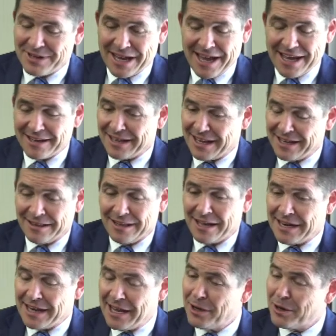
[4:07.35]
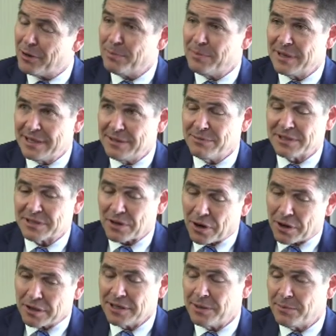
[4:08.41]
had I had a lot of help, but it was
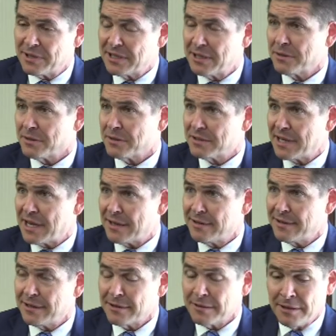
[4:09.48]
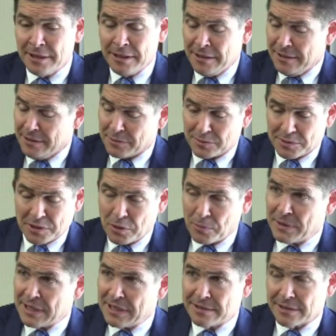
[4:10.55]
hard to get materials down there. There was no
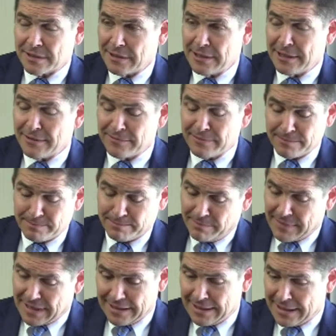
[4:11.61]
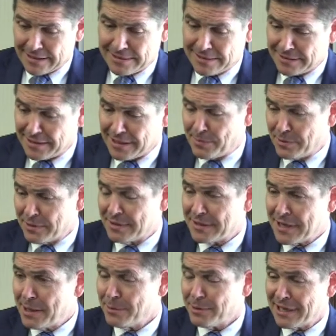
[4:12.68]
place to live. I actually slept on a
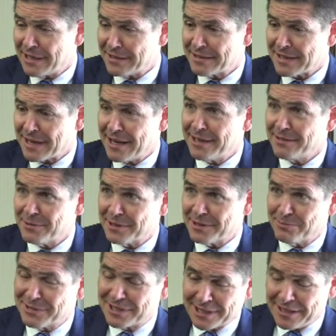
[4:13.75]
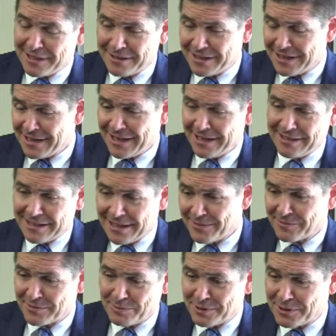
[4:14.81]
table outside with a mosquito net hanging
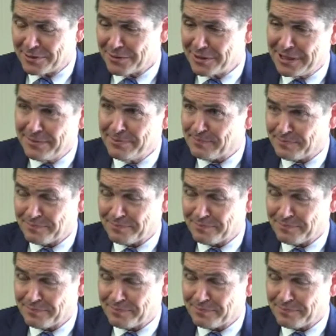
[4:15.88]
down from the tree